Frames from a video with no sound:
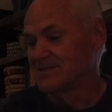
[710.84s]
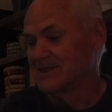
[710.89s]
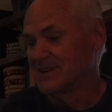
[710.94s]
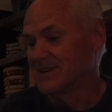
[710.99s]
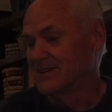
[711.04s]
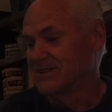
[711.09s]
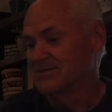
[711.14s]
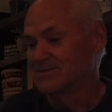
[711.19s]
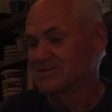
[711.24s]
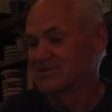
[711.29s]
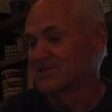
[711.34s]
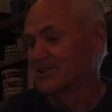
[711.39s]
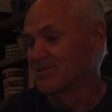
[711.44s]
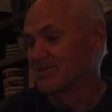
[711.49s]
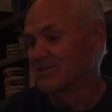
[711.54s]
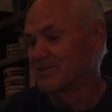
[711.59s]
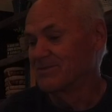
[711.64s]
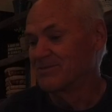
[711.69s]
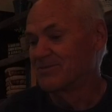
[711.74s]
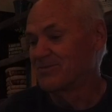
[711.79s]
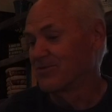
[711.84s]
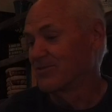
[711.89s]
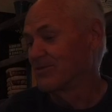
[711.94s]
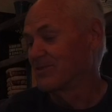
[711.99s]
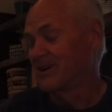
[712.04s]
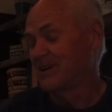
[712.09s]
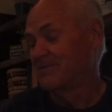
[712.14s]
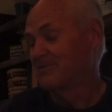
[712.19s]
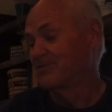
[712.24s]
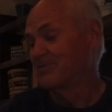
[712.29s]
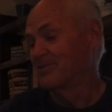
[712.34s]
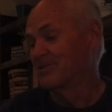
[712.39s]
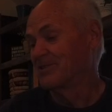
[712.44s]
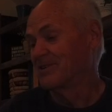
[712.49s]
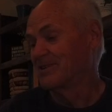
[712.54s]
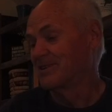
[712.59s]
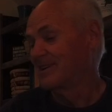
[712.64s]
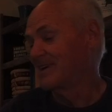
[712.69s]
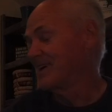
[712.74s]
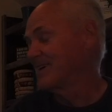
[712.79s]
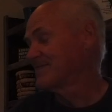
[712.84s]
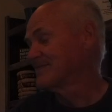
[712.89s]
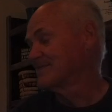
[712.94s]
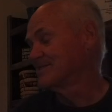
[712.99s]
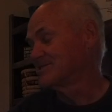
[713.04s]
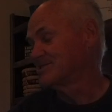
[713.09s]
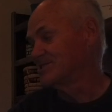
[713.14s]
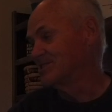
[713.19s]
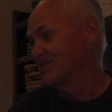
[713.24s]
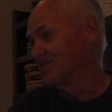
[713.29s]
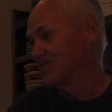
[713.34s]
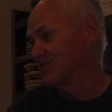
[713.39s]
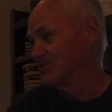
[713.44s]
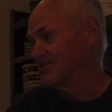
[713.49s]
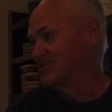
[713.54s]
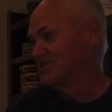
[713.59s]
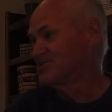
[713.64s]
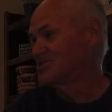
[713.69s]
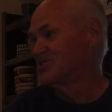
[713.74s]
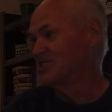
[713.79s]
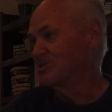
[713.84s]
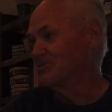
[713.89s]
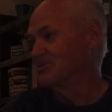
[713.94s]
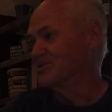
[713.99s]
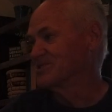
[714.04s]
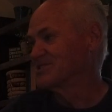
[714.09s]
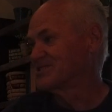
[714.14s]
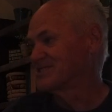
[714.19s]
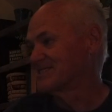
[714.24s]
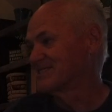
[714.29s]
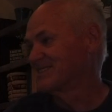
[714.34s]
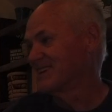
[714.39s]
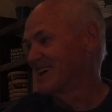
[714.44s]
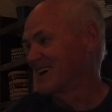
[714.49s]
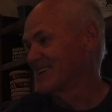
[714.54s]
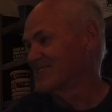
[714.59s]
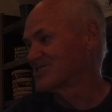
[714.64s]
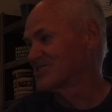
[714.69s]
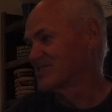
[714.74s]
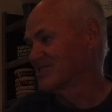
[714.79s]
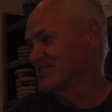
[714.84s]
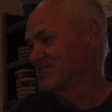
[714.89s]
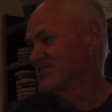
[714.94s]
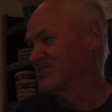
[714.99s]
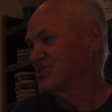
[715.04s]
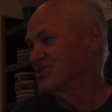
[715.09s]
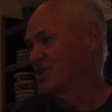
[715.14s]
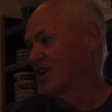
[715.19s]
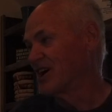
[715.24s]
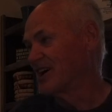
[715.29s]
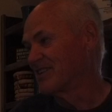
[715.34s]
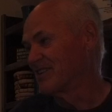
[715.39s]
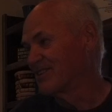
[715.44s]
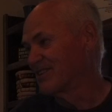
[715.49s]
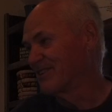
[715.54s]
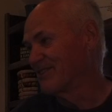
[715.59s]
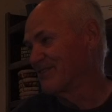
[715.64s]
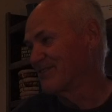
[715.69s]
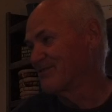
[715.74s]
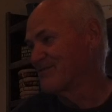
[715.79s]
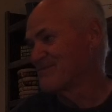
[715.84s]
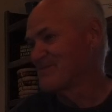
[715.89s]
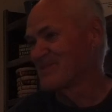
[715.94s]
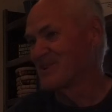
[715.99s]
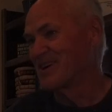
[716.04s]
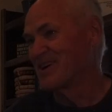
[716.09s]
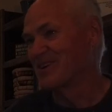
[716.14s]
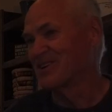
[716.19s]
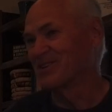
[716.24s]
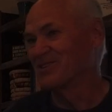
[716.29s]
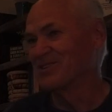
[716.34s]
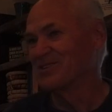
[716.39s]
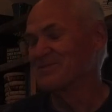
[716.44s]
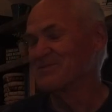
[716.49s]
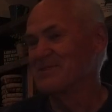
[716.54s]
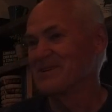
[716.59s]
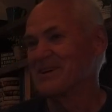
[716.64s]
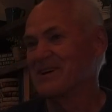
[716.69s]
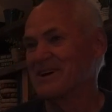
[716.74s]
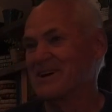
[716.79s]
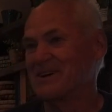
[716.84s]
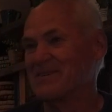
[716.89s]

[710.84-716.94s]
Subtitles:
it was only right before her death that she learned that she was actually the daughter of Uncle,